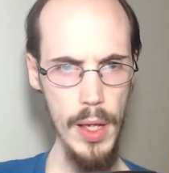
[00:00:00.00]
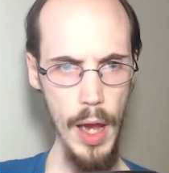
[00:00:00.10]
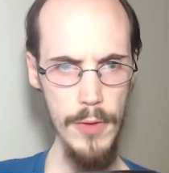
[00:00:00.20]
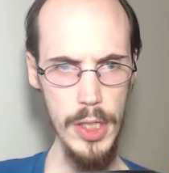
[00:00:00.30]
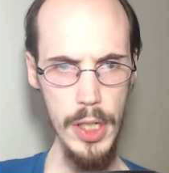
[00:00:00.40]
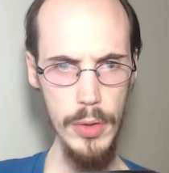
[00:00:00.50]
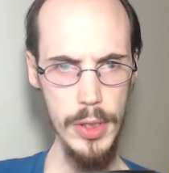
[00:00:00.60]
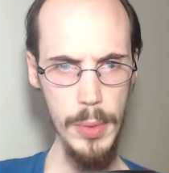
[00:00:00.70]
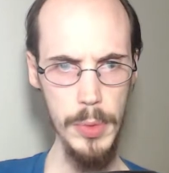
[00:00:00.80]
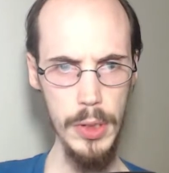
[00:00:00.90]
I have to tell you
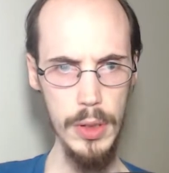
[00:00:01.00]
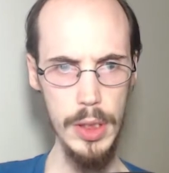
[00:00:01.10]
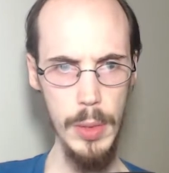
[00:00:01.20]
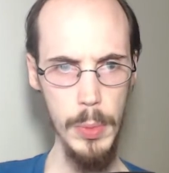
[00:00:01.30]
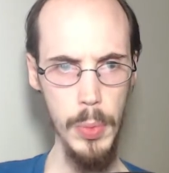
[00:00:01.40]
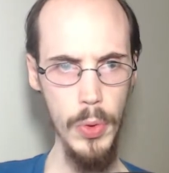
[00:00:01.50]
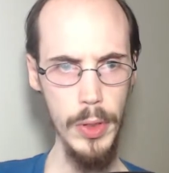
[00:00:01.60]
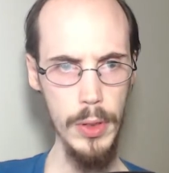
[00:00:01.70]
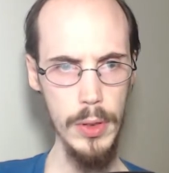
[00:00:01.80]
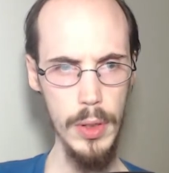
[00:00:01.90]
something
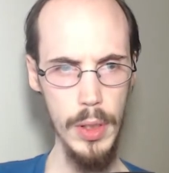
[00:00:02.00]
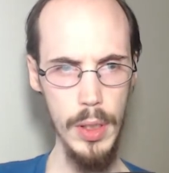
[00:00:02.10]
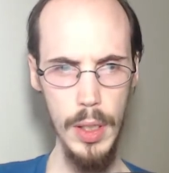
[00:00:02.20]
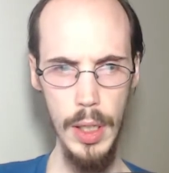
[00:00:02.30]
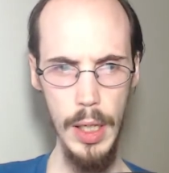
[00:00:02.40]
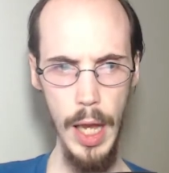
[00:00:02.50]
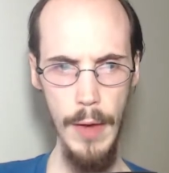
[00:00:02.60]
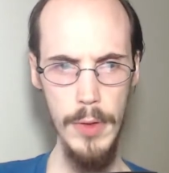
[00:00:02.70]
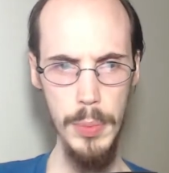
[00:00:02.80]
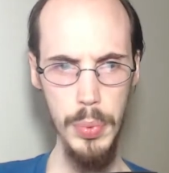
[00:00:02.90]
important. I
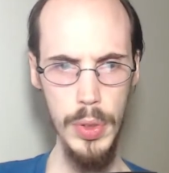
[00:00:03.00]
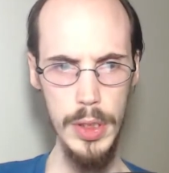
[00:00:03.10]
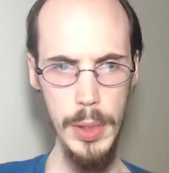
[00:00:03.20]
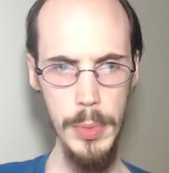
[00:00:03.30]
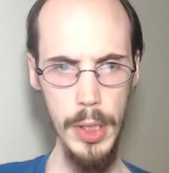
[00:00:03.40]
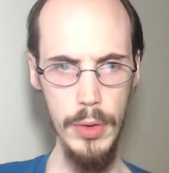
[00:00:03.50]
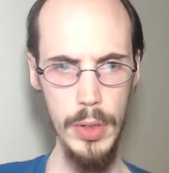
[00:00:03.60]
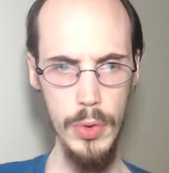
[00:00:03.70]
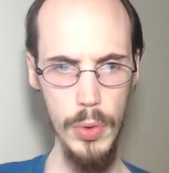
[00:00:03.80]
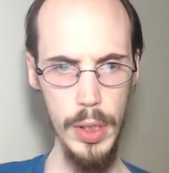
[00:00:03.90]
have to print something out
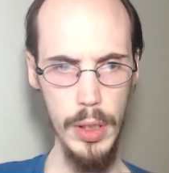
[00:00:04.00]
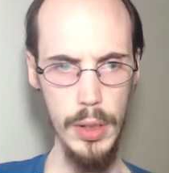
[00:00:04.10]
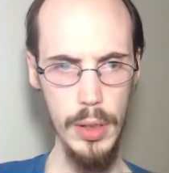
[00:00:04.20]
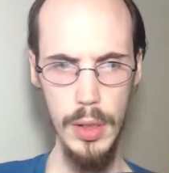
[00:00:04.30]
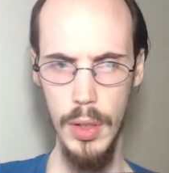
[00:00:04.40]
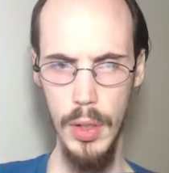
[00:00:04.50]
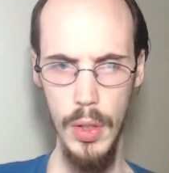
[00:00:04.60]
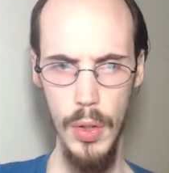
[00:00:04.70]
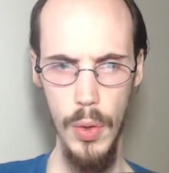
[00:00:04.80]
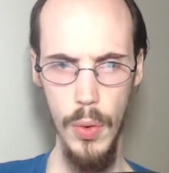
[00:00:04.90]
in Jolene,
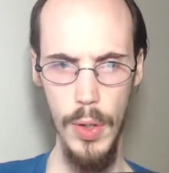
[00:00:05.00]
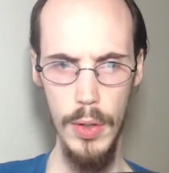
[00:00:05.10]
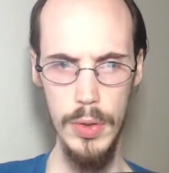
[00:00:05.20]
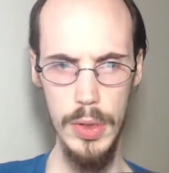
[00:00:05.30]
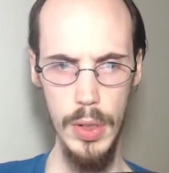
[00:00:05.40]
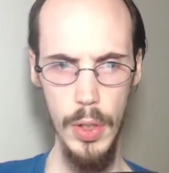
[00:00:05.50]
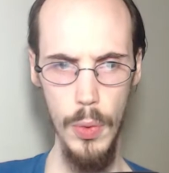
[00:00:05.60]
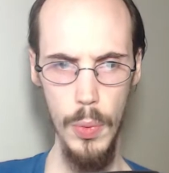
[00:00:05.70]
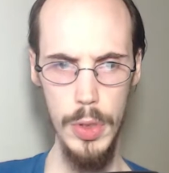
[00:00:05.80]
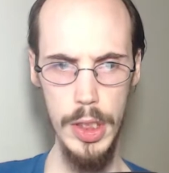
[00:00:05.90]
or else
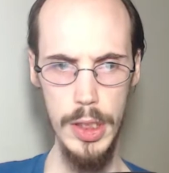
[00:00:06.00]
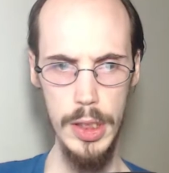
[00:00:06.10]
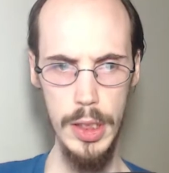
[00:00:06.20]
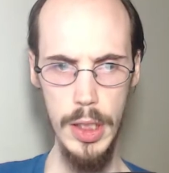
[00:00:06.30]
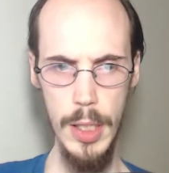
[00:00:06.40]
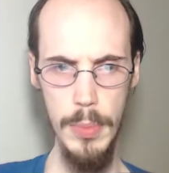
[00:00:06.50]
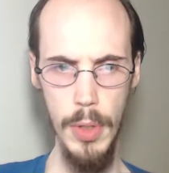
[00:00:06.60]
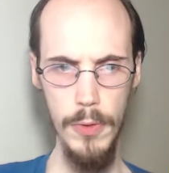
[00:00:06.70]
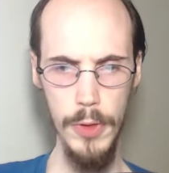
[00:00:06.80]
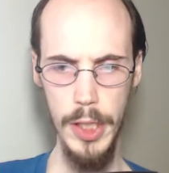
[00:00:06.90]
we'll just keep
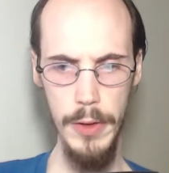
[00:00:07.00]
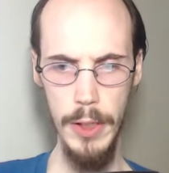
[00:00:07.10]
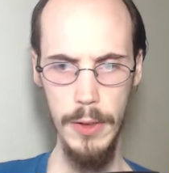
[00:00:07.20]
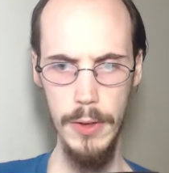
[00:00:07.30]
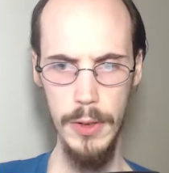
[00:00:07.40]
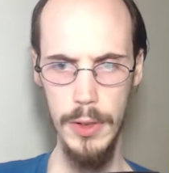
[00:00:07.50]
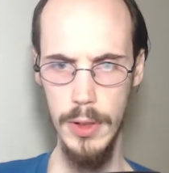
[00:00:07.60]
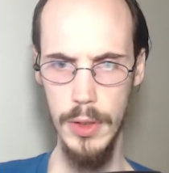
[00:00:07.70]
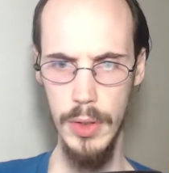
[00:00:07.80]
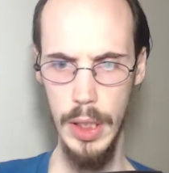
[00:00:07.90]
on forgetting.
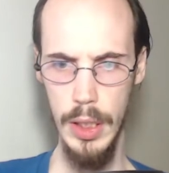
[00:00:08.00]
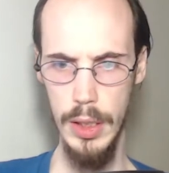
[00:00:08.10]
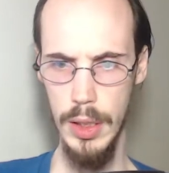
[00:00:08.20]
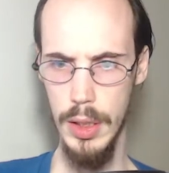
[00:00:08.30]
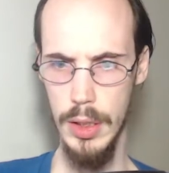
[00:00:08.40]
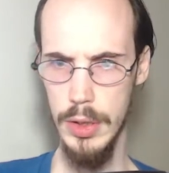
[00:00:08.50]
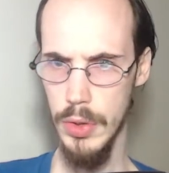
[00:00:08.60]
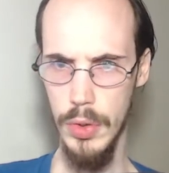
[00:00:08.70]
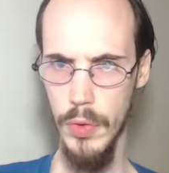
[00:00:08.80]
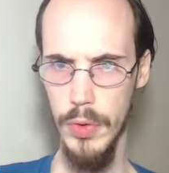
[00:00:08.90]
Okay, she's
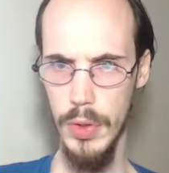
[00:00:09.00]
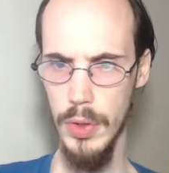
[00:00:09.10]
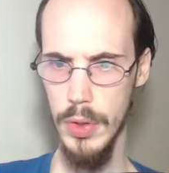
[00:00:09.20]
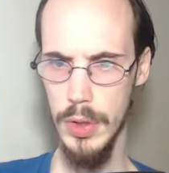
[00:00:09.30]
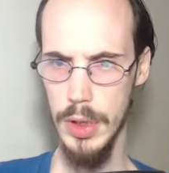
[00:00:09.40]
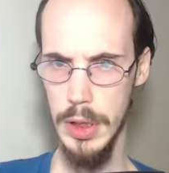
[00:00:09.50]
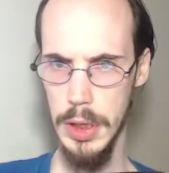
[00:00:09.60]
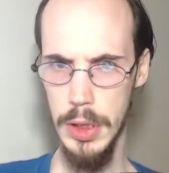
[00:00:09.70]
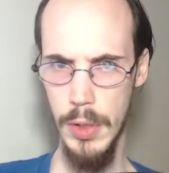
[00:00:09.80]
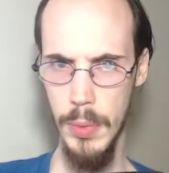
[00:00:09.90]
looking over. She's
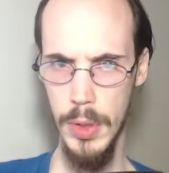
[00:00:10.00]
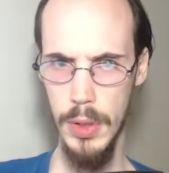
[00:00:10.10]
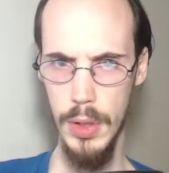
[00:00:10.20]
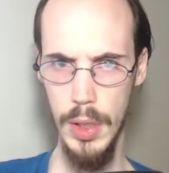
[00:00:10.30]
snowing.